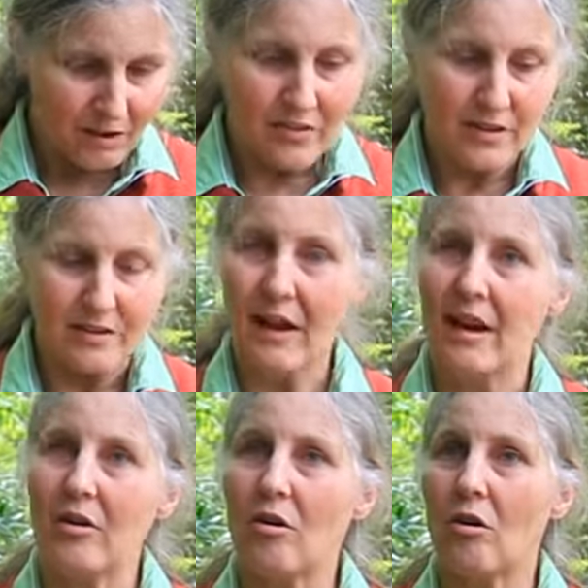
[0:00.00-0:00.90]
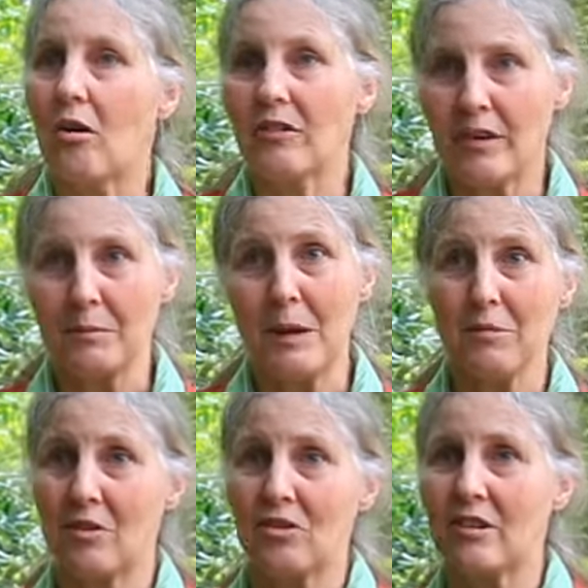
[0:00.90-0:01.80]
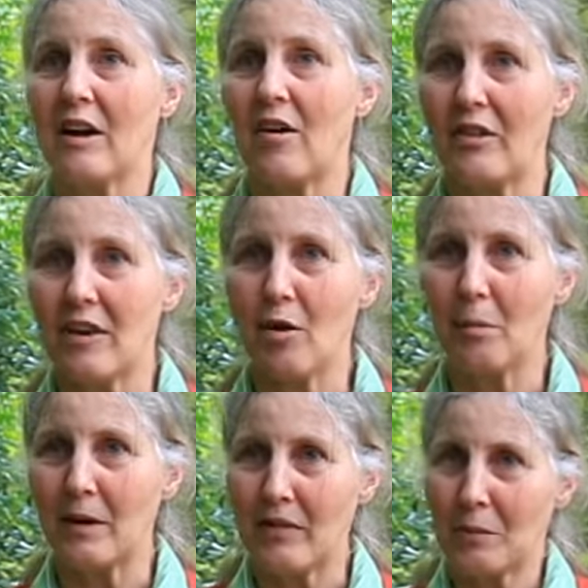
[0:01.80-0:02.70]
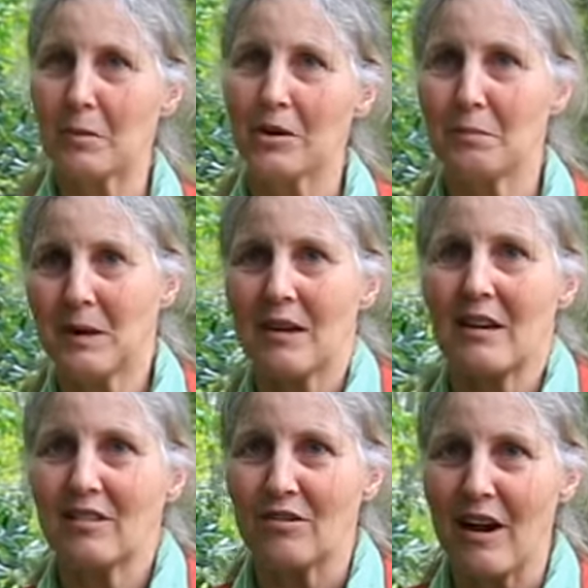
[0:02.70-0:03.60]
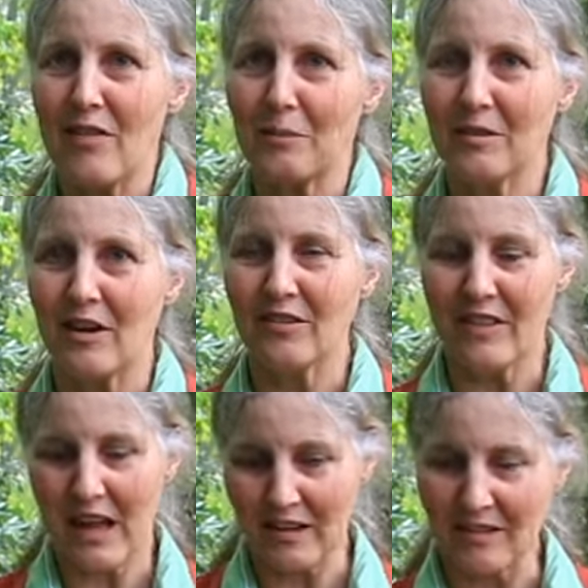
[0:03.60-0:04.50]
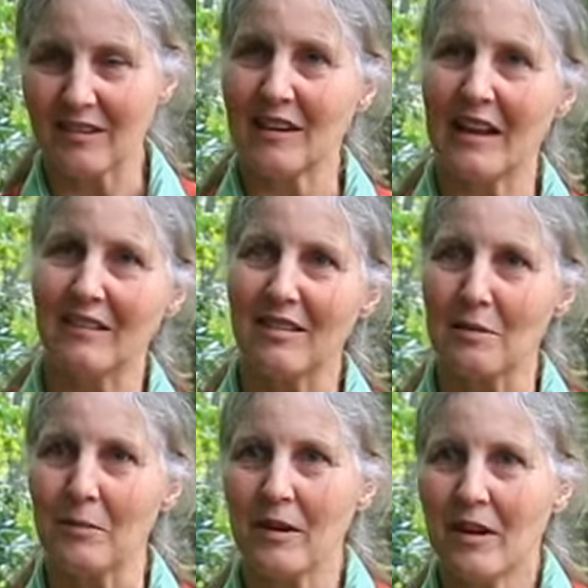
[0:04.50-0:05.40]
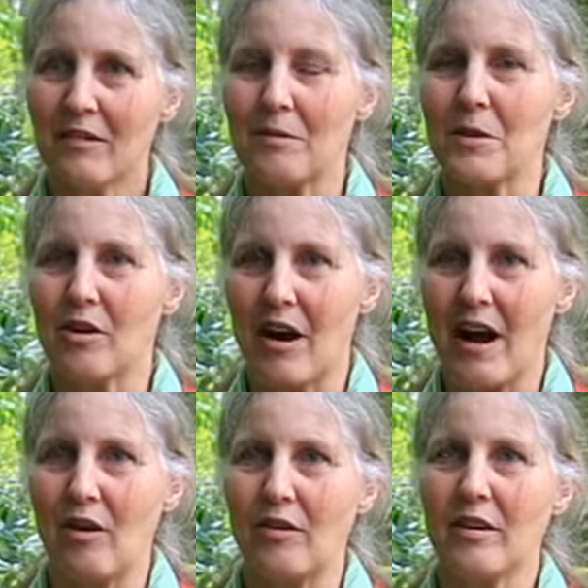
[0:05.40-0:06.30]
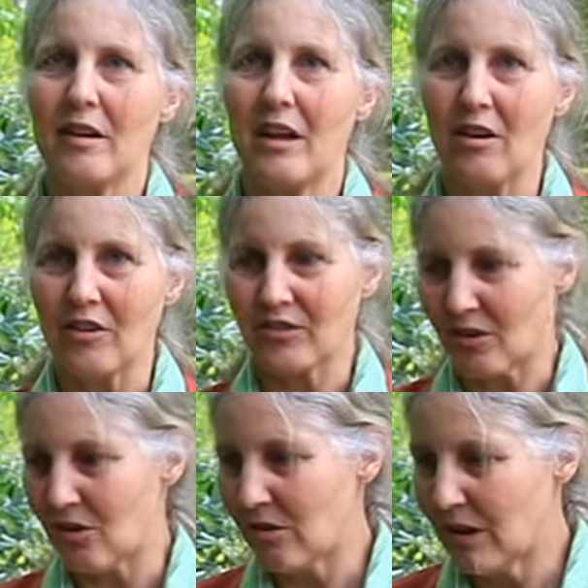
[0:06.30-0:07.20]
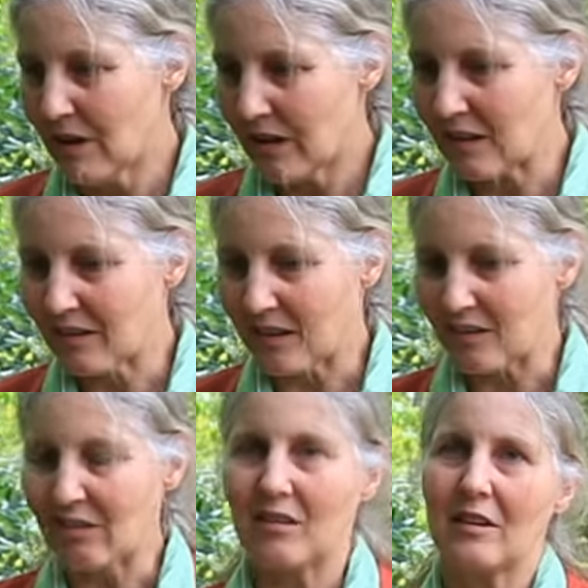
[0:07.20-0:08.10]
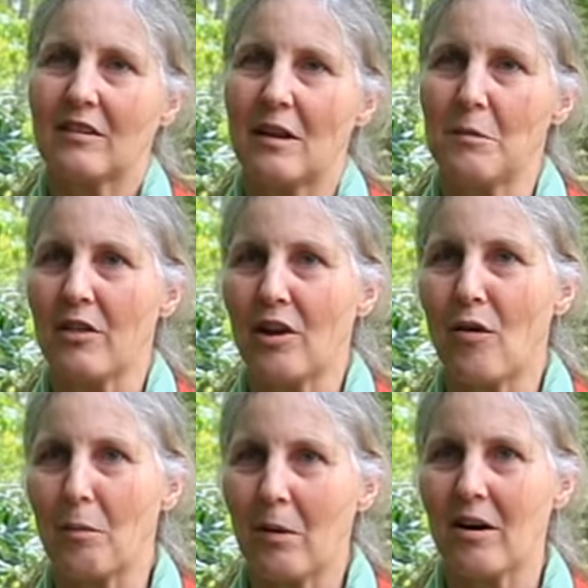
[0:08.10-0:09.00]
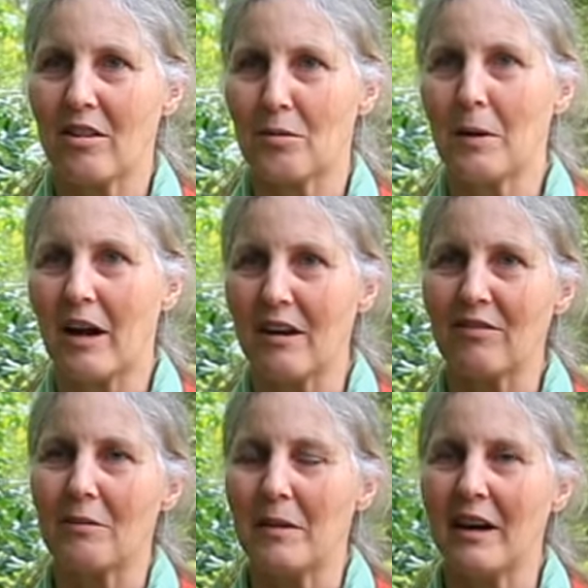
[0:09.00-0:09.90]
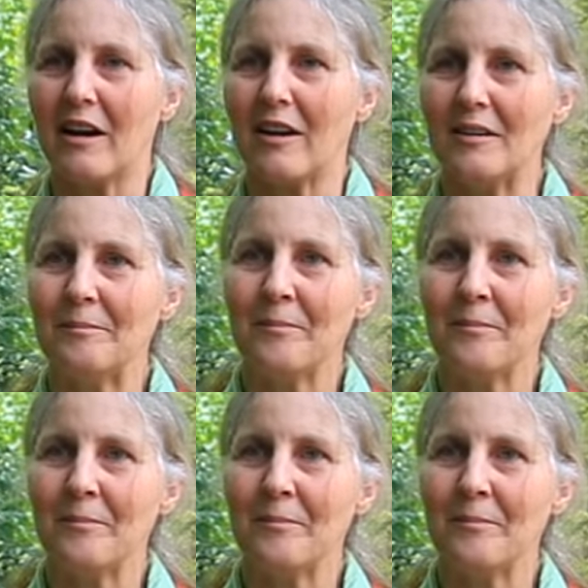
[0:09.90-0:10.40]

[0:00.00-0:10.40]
in the den or sometimes they're just out in the open and they build a big nest around themselves. And that insulates them from the ground and also insulates some of the lower part of their body from the air.